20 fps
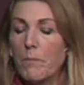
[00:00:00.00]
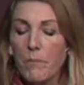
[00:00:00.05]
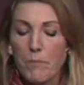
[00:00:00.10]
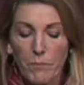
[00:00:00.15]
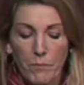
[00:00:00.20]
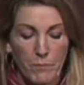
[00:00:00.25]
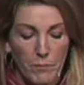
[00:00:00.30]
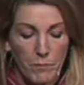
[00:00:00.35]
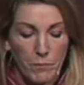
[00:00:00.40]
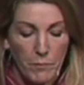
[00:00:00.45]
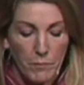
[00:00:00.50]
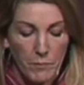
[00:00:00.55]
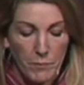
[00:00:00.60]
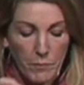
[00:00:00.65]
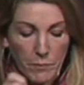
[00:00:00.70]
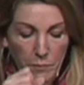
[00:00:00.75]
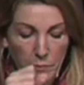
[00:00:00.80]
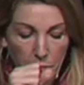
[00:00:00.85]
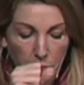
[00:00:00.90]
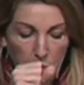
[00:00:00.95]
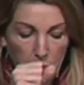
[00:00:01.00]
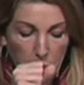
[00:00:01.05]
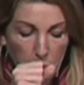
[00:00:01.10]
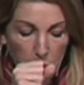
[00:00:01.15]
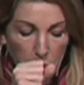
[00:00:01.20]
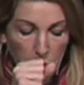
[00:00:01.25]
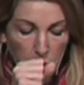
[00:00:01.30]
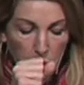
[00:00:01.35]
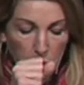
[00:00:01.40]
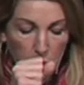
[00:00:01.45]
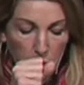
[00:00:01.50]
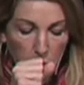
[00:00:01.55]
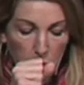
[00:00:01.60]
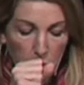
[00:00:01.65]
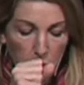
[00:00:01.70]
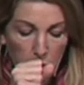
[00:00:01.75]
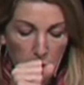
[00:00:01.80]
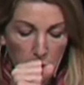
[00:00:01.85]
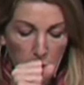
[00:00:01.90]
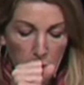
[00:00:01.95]

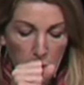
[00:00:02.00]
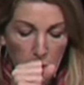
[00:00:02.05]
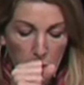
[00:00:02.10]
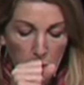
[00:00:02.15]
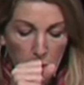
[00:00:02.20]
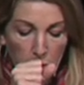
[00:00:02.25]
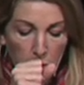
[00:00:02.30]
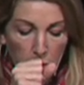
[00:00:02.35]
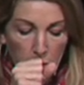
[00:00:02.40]
(no one is talking)